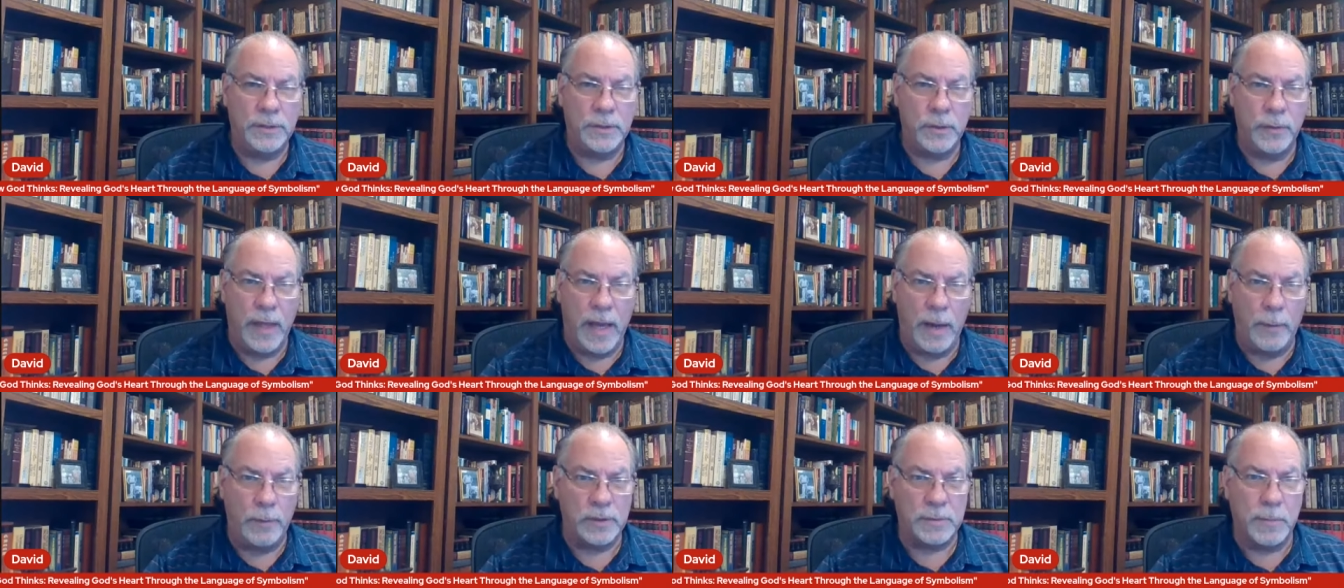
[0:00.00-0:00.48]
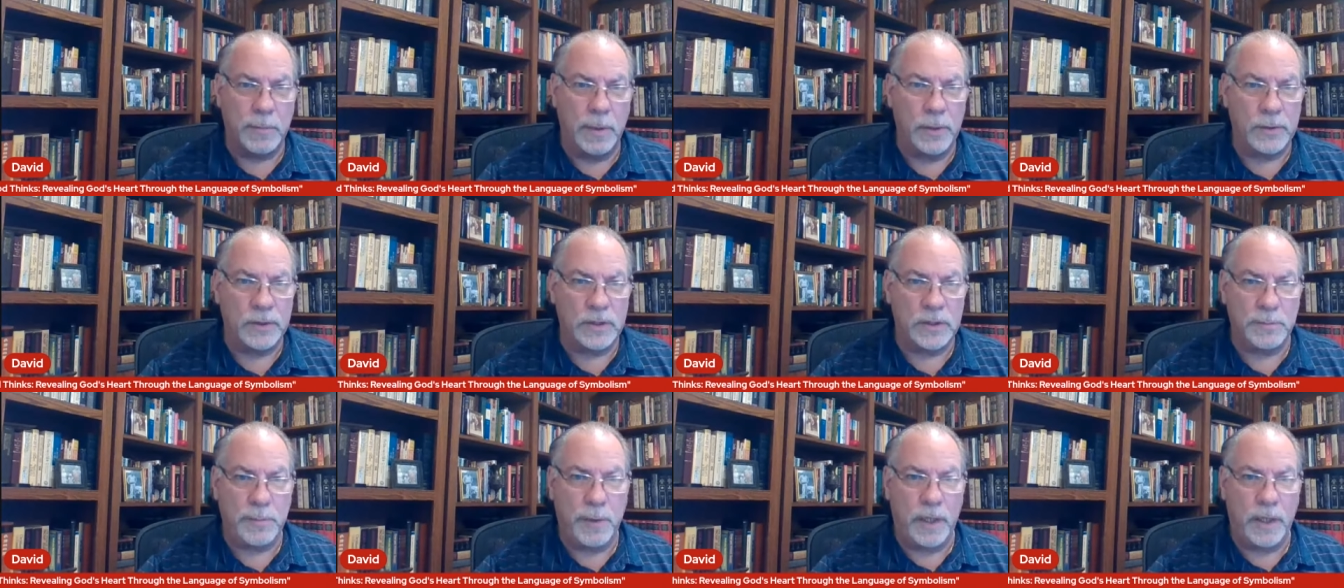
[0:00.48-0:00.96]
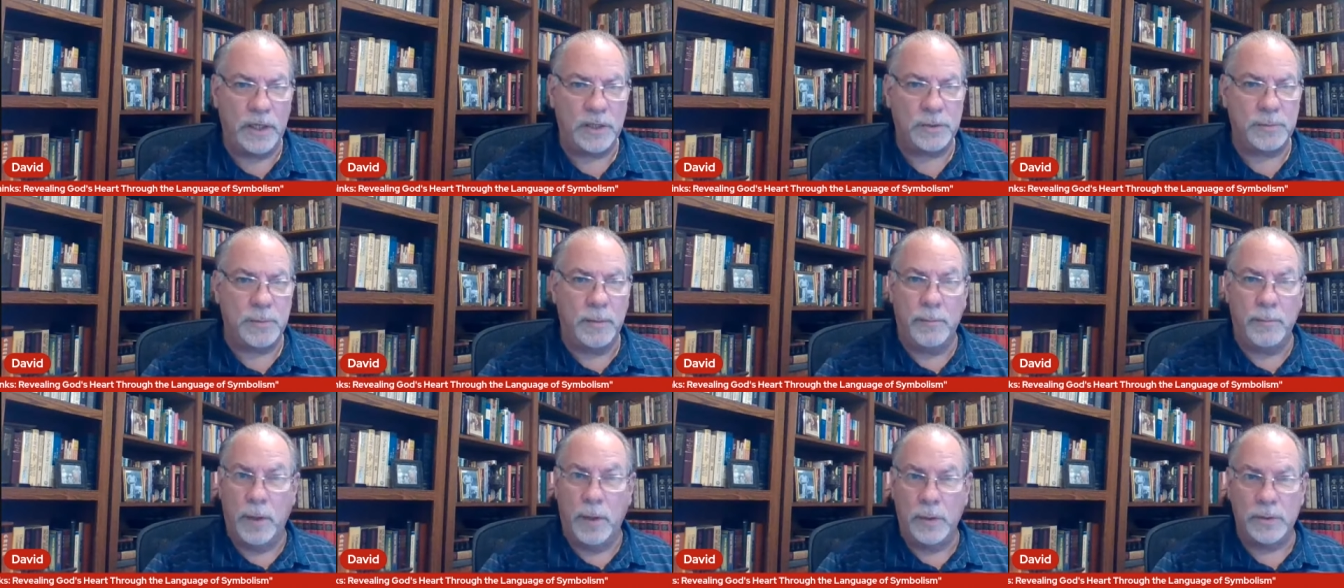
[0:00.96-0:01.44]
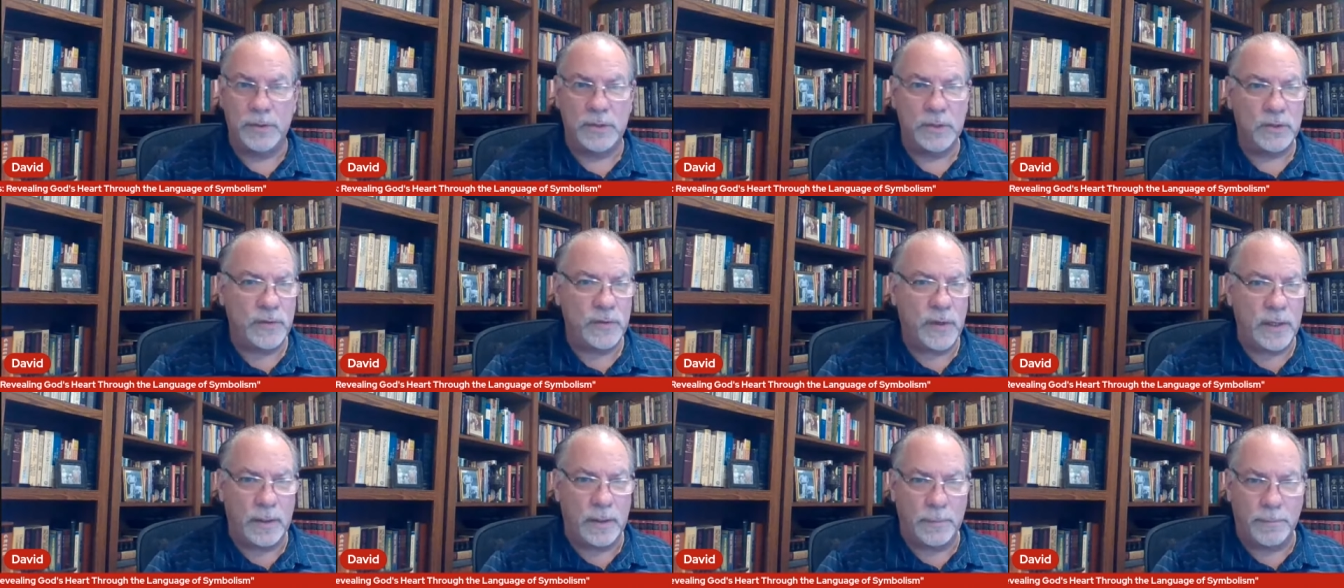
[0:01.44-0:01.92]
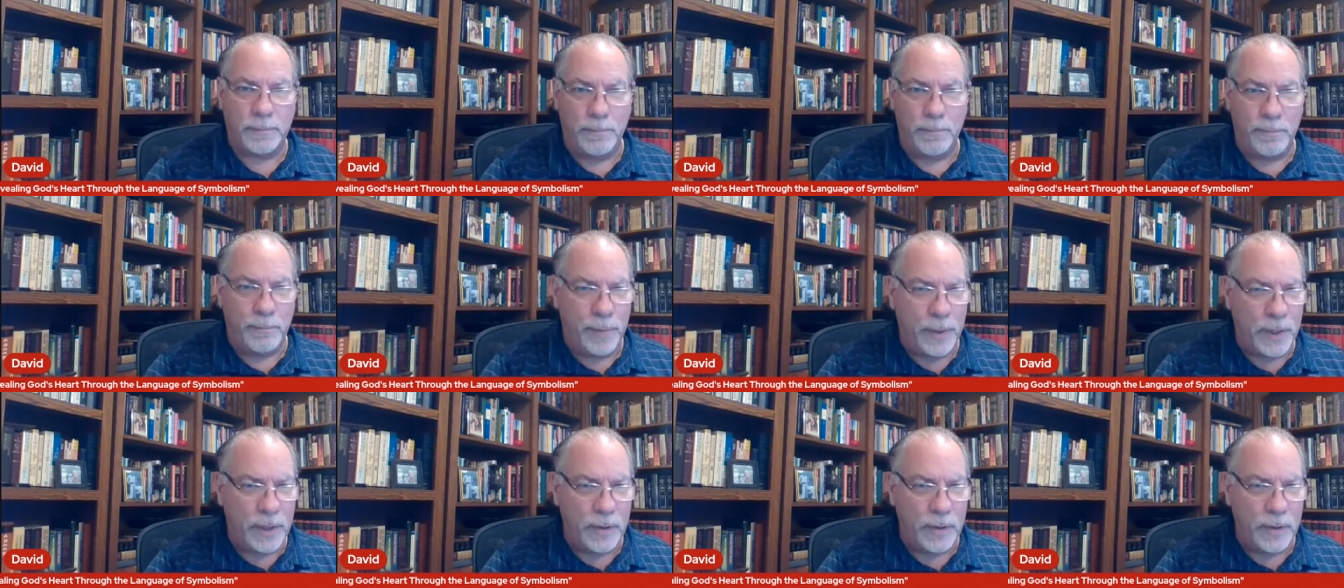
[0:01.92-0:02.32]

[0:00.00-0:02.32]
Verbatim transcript: So that was Moses' punishment. Moses tried to